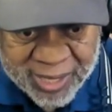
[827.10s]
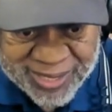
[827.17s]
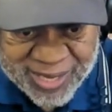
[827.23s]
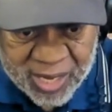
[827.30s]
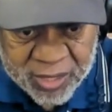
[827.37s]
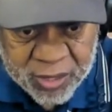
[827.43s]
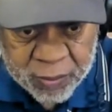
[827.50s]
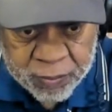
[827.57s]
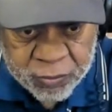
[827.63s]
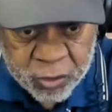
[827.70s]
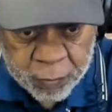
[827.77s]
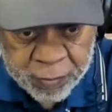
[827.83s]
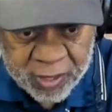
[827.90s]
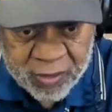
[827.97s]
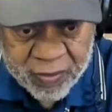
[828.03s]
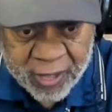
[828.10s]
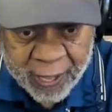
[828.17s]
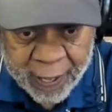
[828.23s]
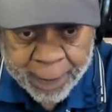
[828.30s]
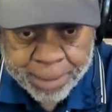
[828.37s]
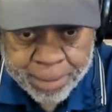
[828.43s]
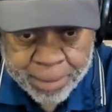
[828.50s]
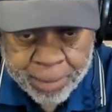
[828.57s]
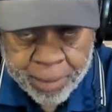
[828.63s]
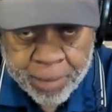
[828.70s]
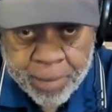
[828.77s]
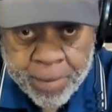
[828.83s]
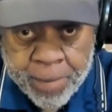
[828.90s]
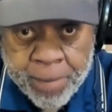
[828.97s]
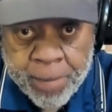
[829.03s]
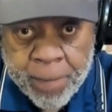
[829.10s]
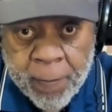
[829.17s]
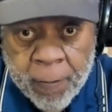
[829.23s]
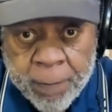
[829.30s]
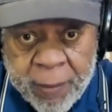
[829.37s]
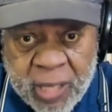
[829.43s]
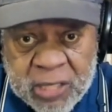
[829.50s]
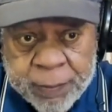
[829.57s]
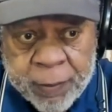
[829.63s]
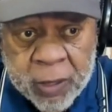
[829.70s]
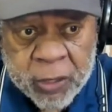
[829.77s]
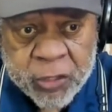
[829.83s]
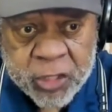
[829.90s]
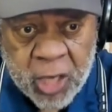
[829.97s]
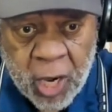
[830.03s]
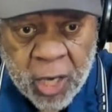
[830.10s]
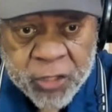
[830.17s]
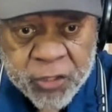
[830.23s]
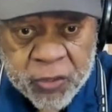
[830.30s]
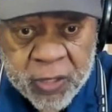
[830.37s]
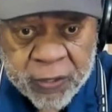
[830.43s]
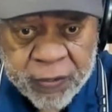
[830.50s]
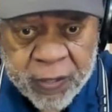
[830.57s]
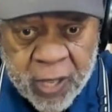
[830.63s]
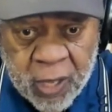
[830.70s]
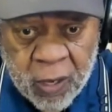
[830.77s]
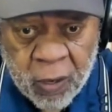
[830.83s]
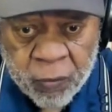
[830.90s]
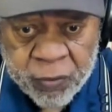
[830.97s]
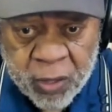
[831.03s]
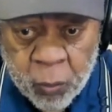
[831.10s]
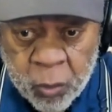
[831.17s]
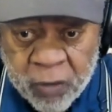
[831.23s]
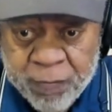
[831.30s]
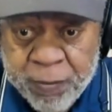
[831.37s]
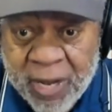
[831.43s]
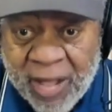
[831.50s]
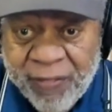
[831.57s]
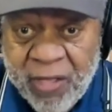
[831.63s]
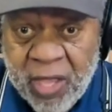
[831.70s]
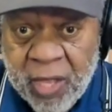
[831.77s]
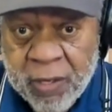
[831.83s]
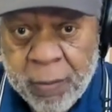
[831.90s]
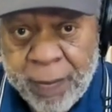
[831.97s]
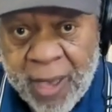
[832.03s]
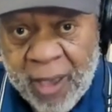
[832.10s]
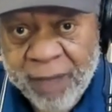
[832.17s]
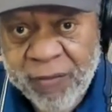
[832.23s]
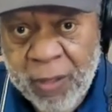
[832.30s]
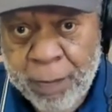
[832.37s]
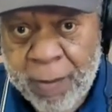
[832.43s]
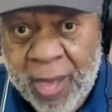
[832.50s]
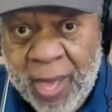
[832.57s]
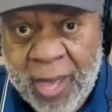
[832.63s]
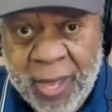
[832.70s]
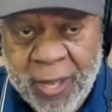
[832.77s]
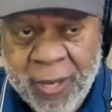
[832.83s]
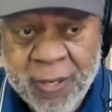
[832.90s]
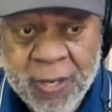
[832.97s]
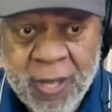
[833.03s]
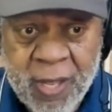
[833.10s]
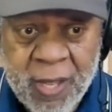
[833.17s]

intended to, to be that based upon the charge that they're going there with. But I think in the back of their mind,